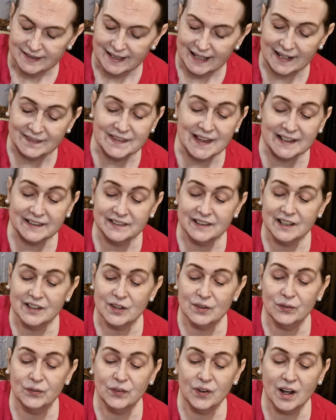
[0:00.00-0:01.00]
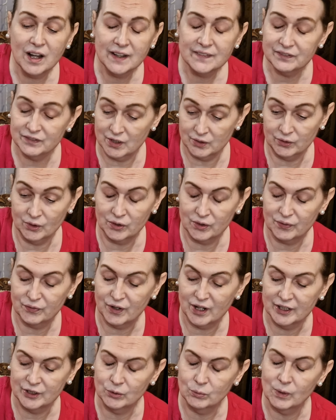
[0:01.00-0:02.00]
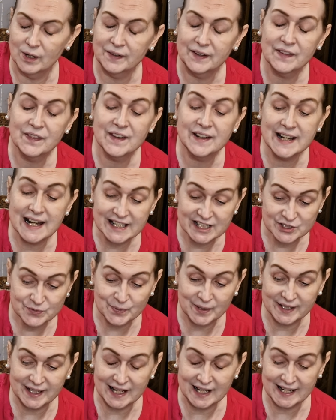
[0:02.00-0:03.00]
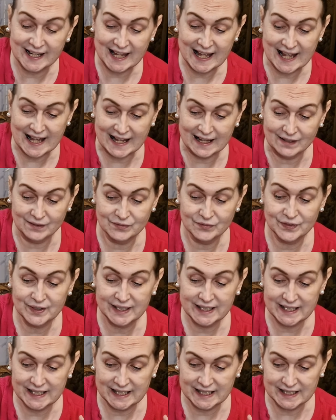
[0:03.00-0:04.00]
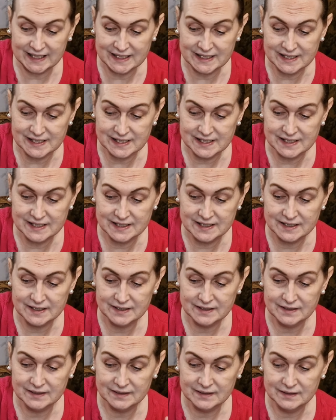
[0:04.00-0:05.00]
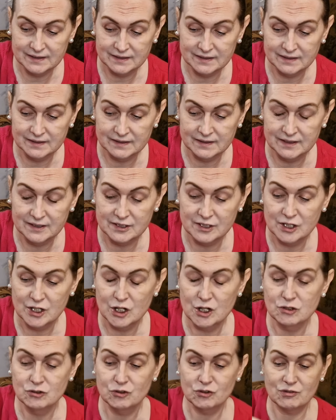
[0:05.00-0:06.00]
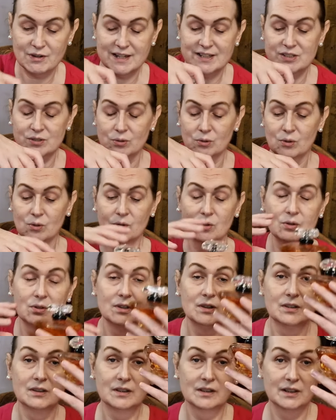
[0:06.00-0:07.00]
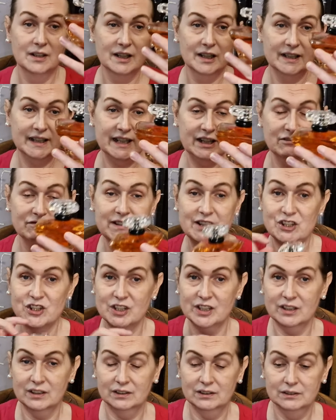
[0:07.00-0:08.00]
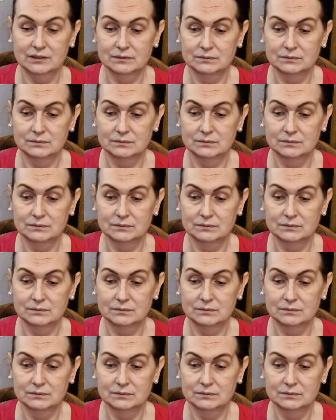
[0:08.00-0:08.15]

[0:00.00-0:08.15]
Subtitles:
And then the not the final one. The next one I have is Trezor, the original.